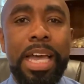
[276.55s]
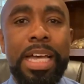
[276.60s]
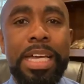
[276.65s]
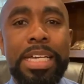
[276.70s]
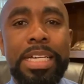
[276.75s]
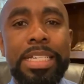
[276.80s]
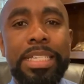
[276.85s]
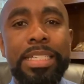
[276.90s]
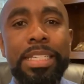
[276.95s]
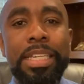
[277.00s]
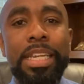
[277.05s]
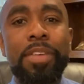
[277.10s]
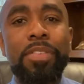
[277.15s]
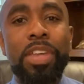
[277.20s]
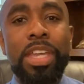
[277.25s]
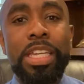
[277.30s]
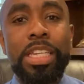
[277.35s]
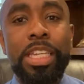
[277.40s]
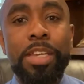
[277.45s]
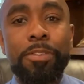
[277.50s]
a
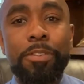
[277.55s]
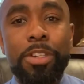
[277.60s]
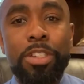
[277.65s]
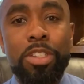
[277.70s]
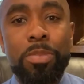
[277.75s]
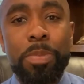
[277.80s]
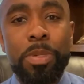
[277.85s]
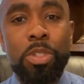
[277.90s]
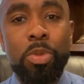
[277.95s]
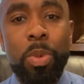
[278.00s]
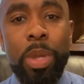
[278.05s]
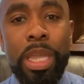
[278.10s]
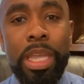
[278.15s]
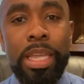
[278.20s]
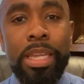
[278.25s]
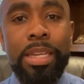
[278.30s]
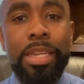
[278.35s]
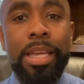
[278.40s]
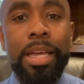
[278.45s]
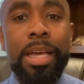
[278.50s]
significant difference
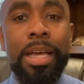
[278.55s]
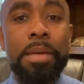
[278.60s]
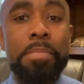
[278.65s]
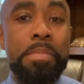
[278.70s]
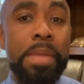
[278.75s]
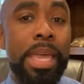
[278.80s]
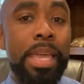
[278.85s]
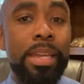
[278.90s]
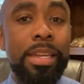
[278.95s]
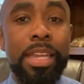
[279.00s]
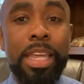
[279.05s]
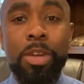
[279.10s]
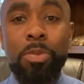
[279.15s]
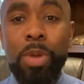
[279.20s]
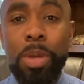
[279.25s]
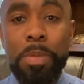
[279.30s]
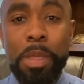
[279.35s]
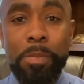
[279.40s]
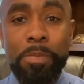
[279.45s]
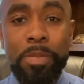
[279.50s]
between men and
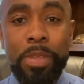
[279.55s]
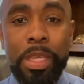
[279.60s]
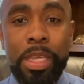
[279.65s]
women.